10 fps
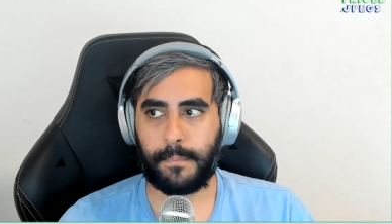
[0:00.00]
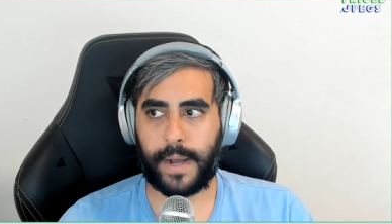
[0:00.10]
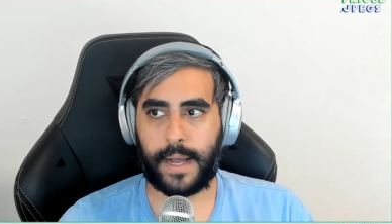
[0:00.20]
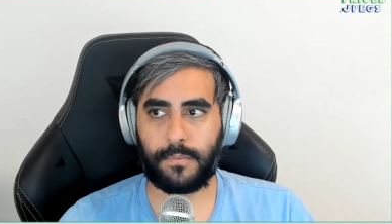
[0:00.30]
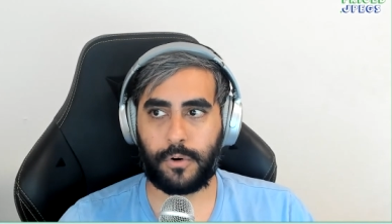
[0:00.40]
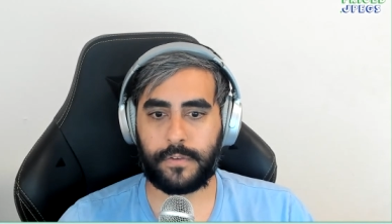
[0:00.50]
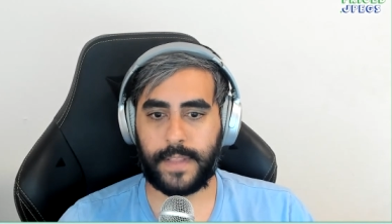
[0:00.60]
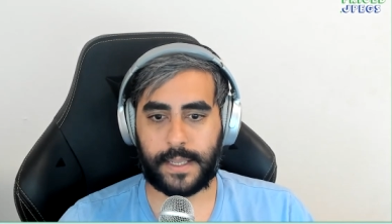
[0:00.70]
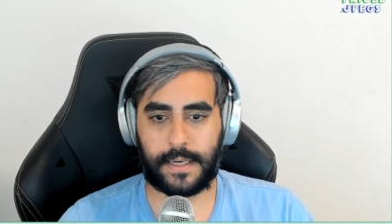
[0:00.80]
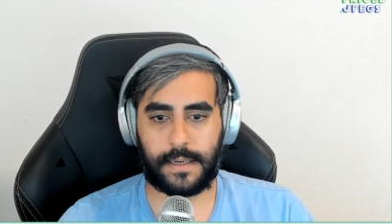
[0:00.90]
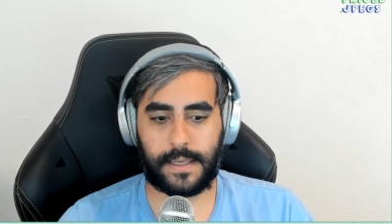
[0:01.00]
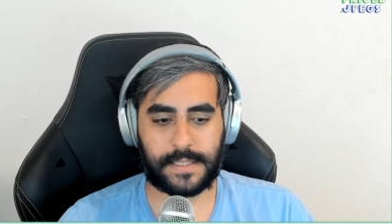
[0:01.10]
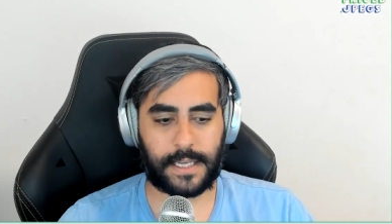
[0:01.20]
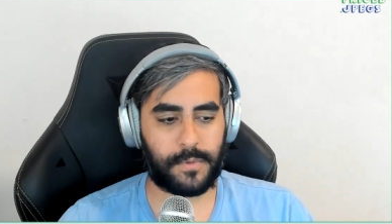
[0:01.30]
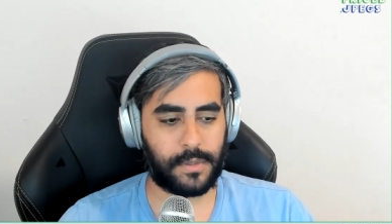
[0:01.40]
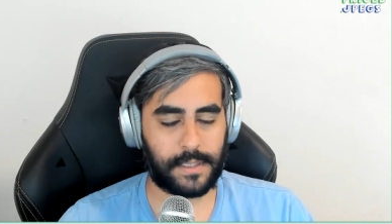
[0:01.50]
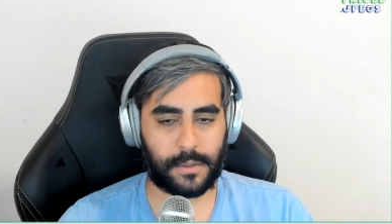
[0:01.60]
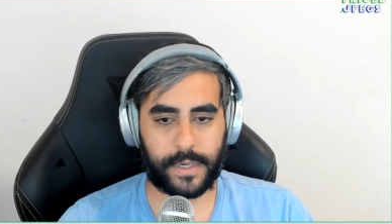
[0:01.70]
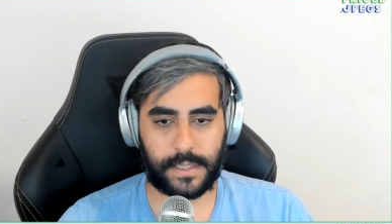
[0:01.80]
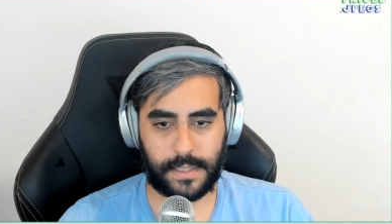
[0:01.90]
but more of like an, a statement on
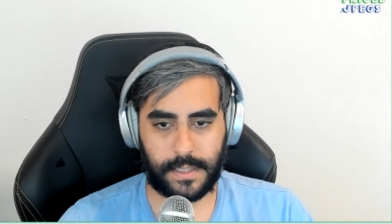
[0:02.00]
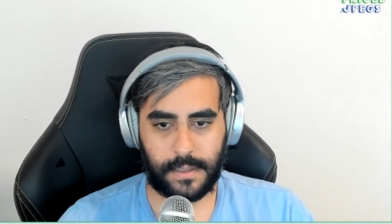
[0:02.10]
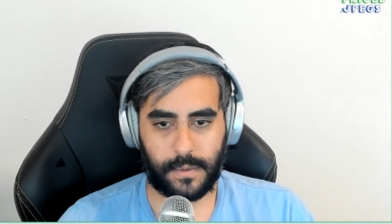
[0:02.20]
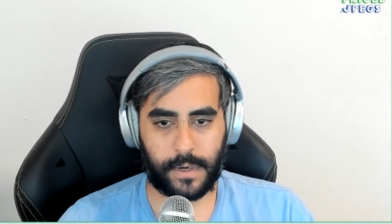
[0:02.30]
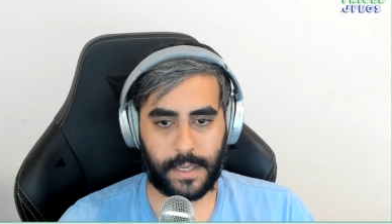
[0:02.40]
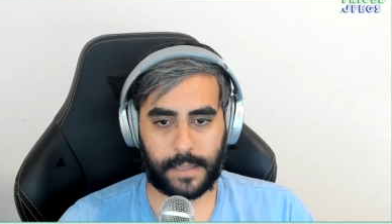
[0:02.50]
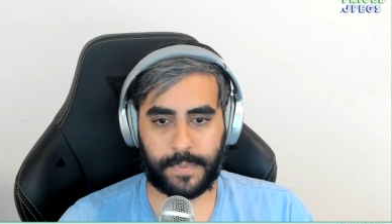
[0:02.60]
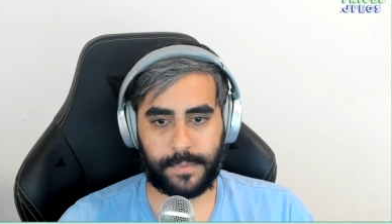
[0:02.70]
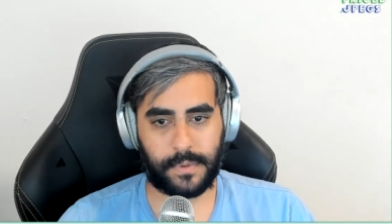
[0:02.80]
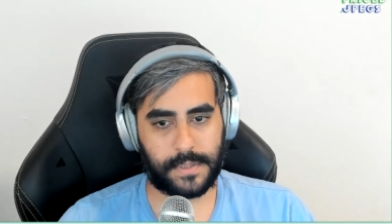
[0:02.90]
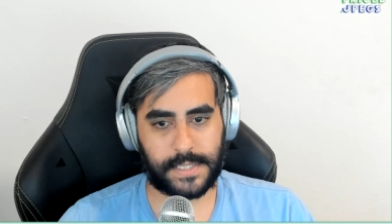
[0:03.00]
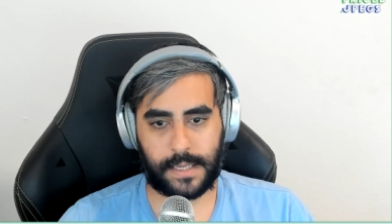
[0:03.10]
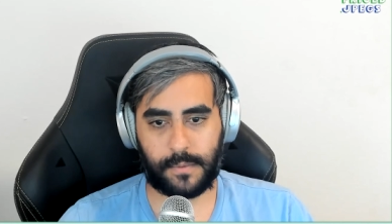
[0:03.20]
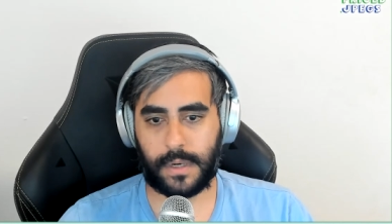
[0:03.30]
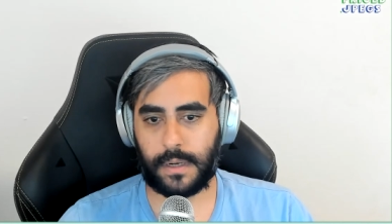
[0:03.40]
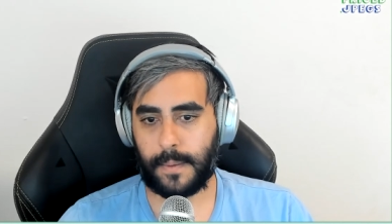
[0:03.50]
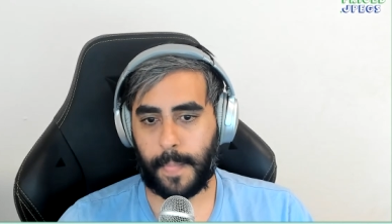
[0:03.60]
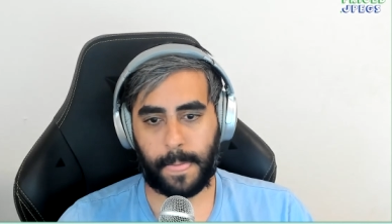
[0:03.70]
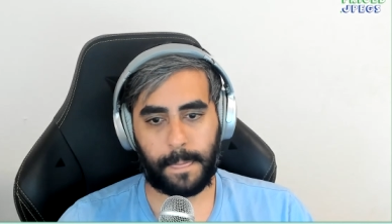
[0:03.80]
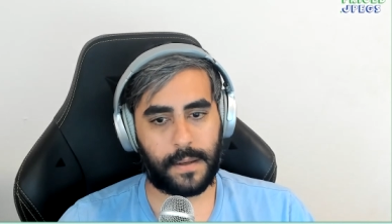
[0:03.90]
liquidity, where like people said, well,